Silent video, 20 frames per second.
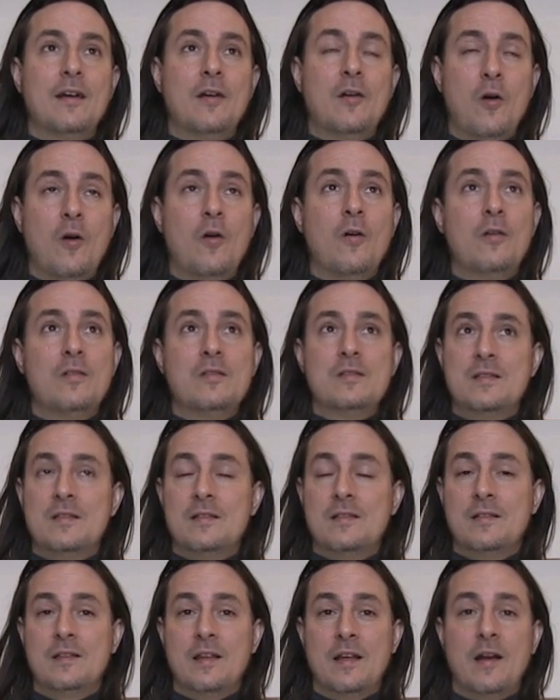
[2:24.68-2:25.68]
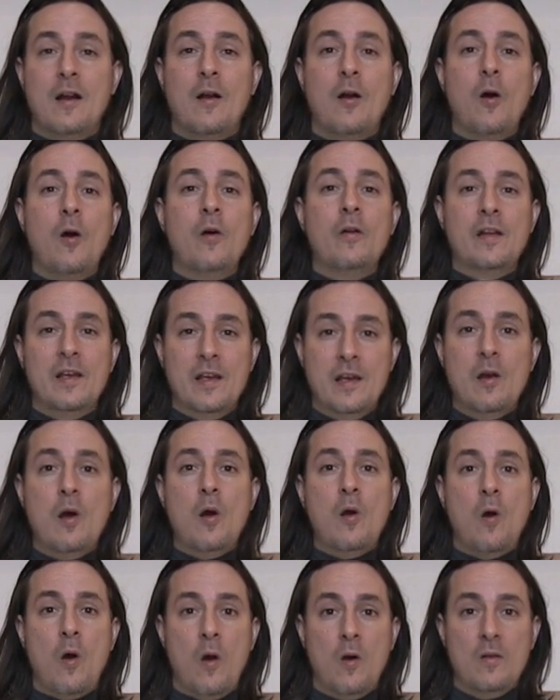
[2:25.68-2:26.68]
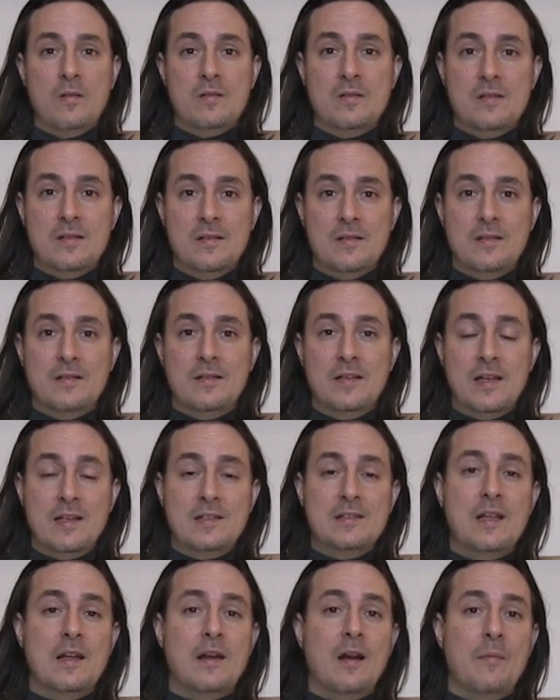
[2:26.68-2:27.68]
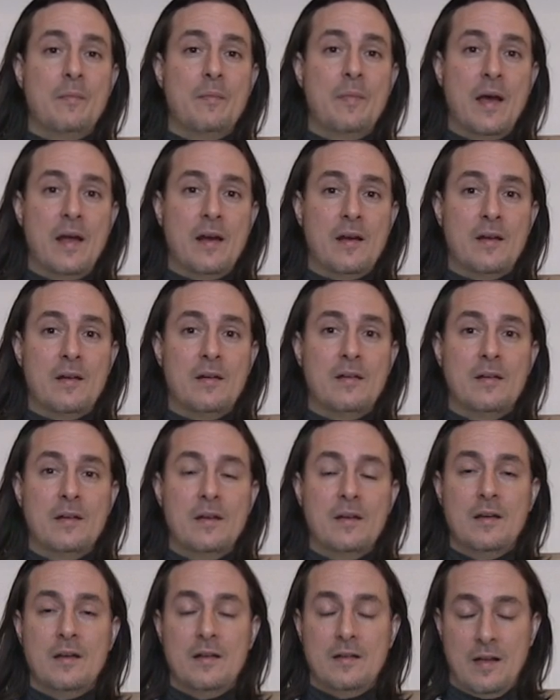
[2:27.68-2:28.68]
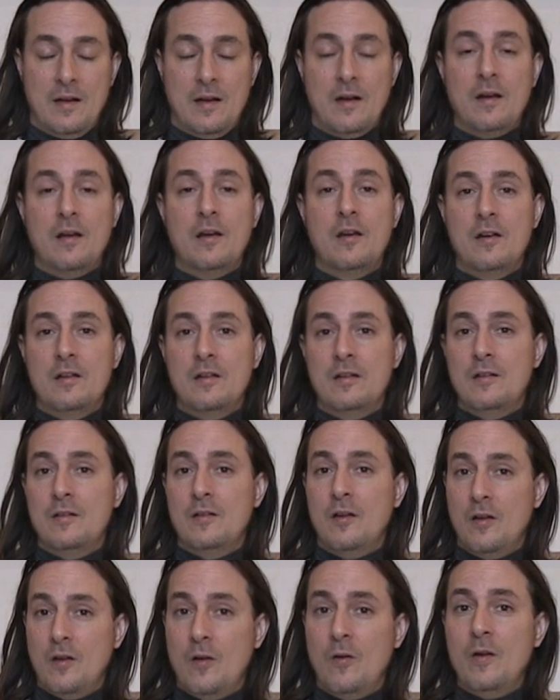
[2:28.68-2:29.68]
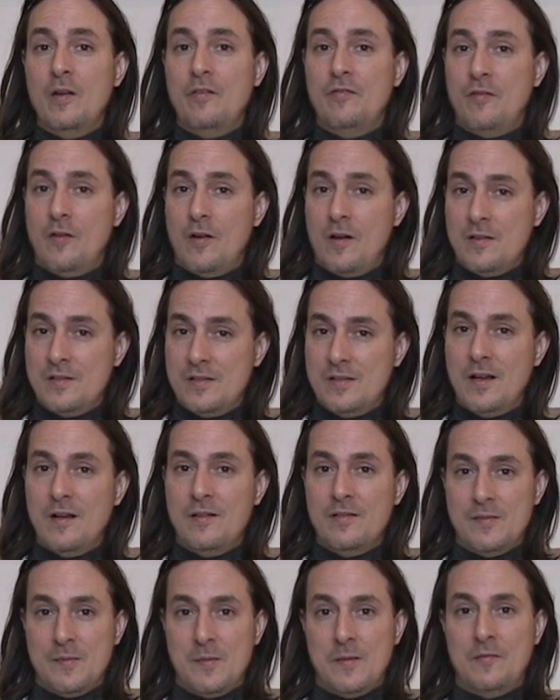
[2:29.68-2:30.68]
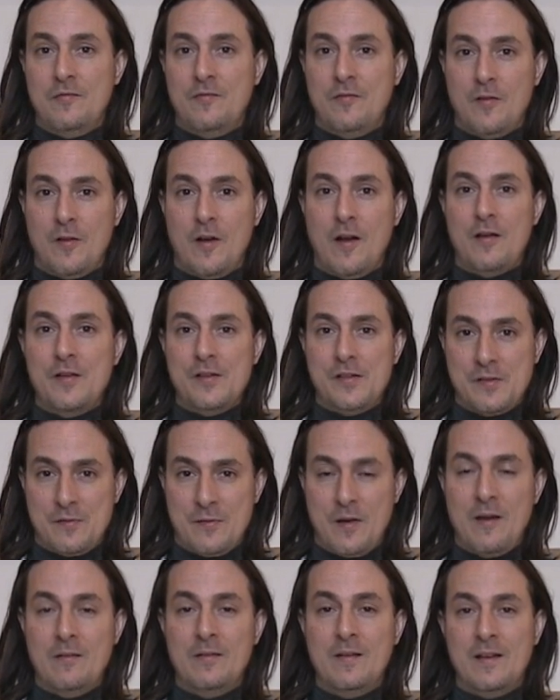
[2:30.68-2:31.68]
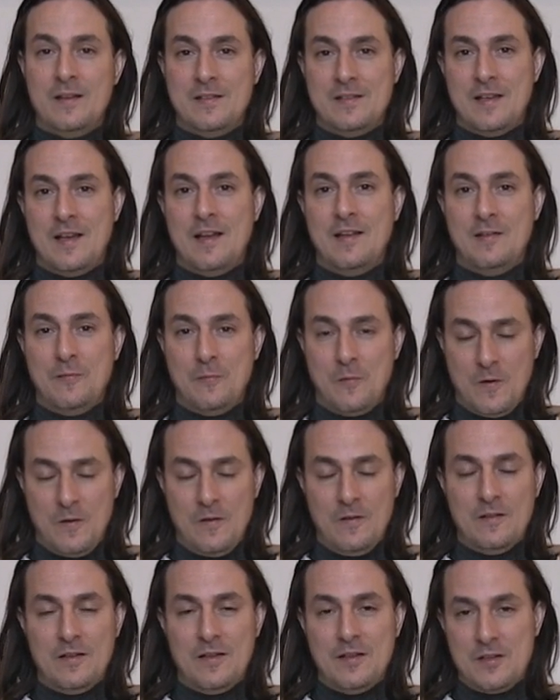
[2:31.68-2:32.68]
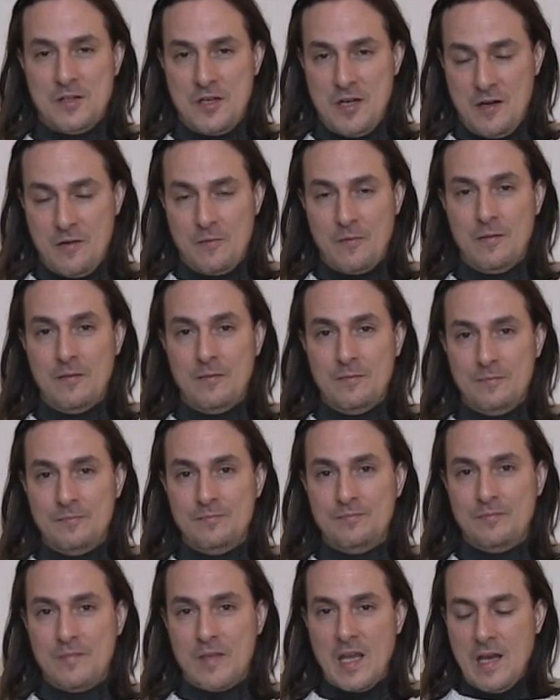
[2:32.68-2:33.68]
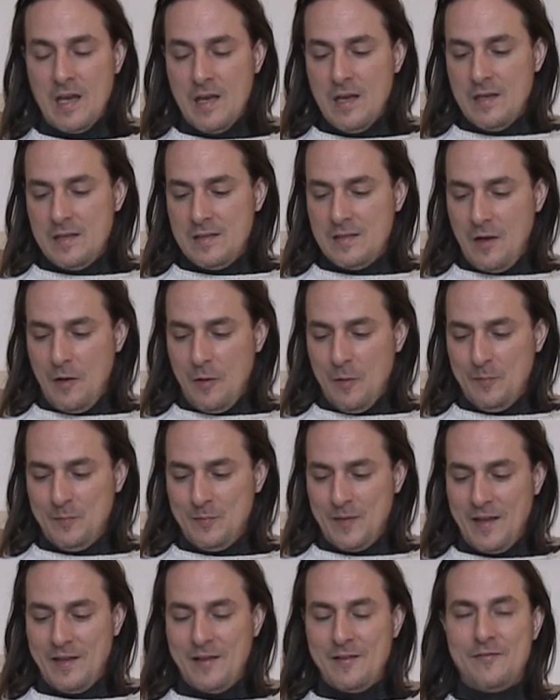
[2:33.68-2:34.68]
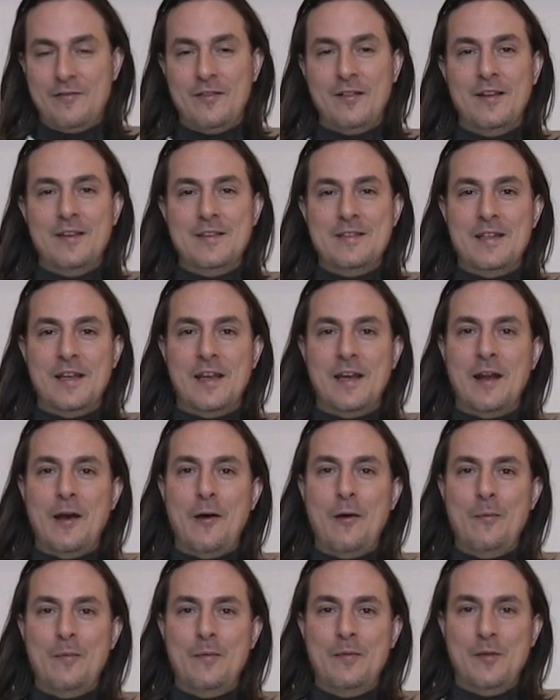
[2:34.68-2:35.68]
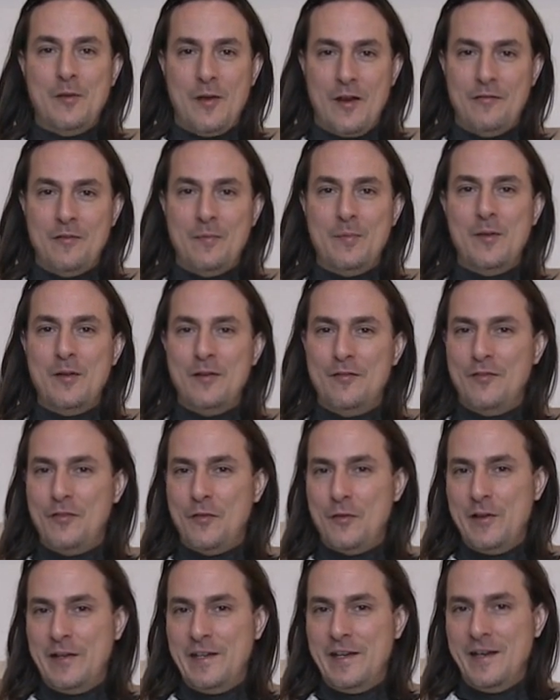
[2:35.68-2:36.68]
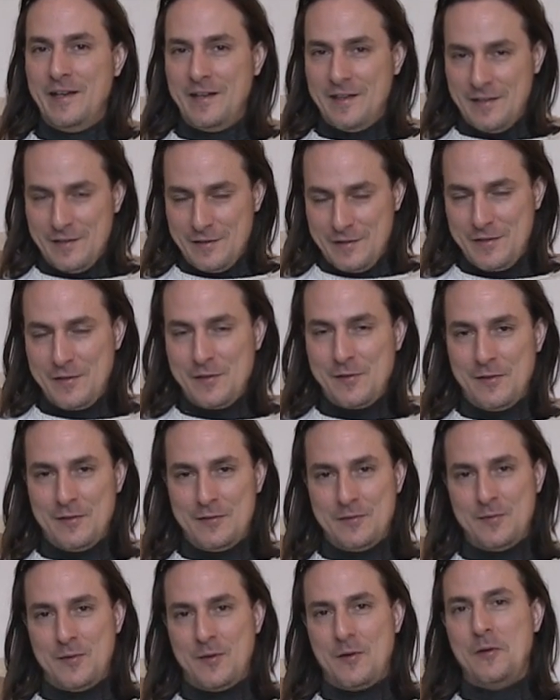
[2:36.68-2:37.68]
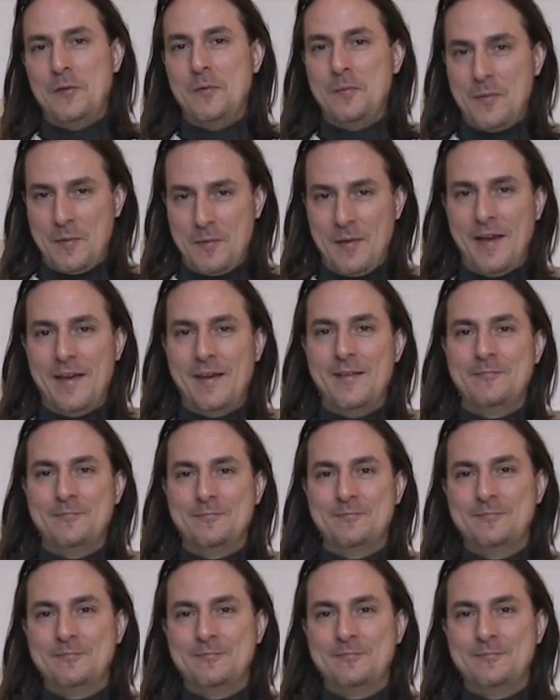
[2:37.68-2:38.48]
goals than our own ego goals, things that are better, that are good not only for ourselves but for our surroundings and the world in general. So thank you for listening, and I hope you have a beautiful weekend, and I'll see you all tomorrow. Bye bye.